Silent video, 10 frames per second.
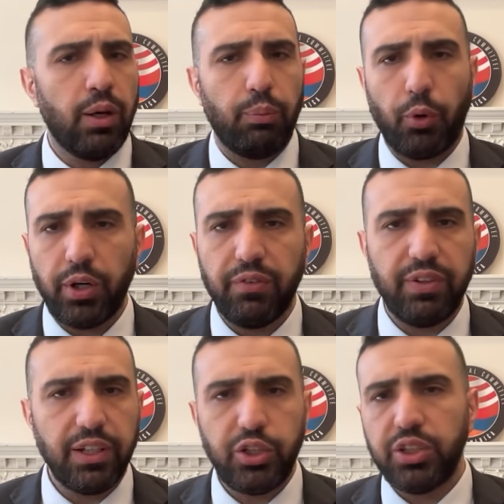border
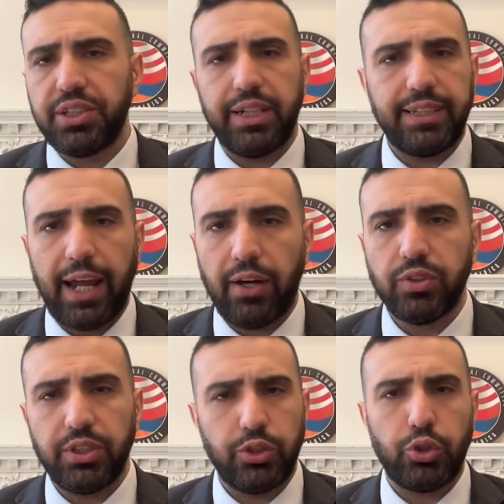villages and
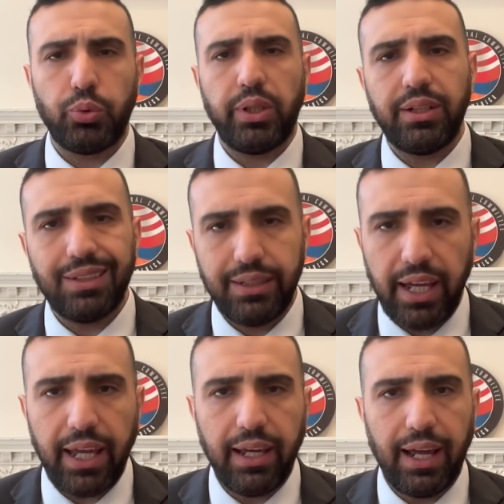towns in Sunik today,